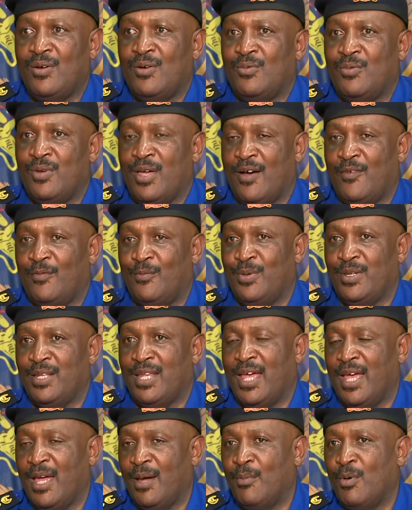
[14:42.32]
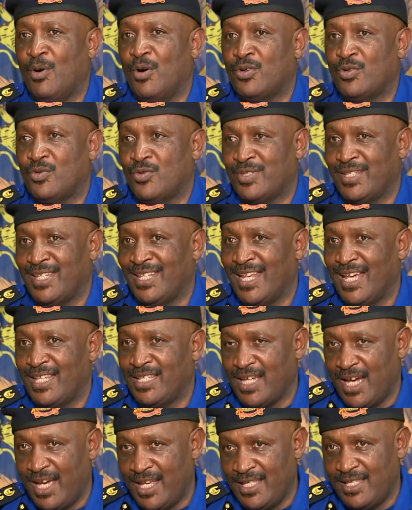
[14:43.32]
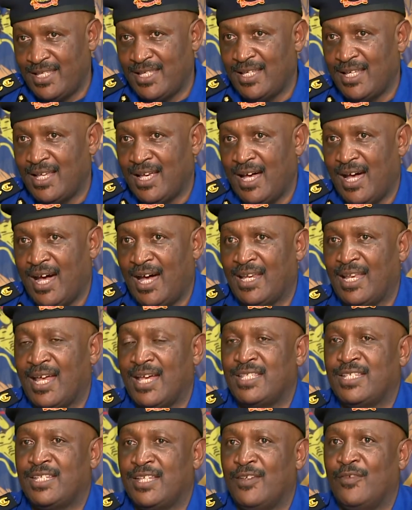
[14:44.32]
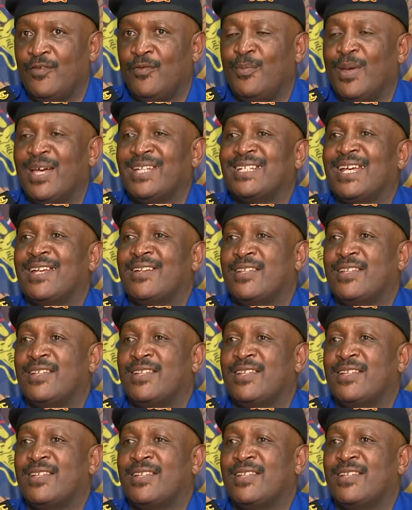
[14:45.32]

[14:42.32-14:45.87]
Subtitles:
We have been able to synergize and achieve better